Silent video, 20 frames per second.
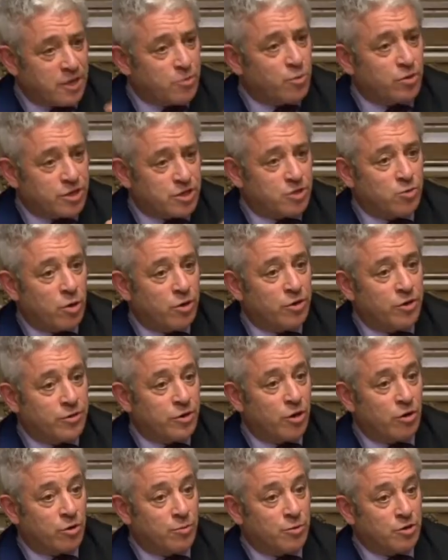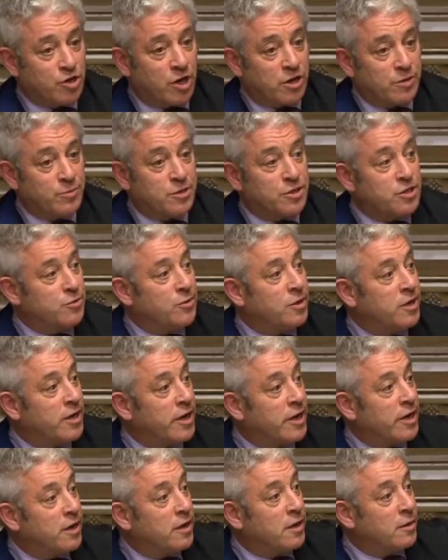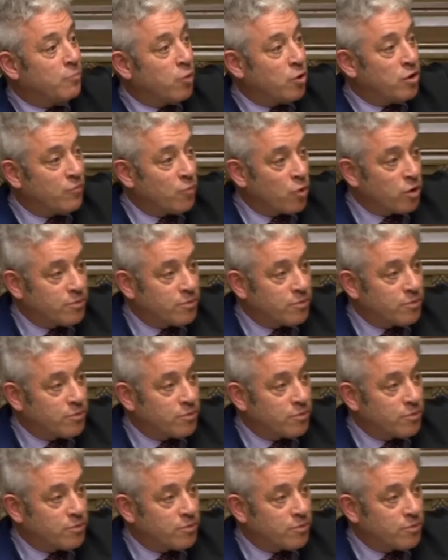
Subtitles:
don't want to squander the honourable gentleman too early. Point of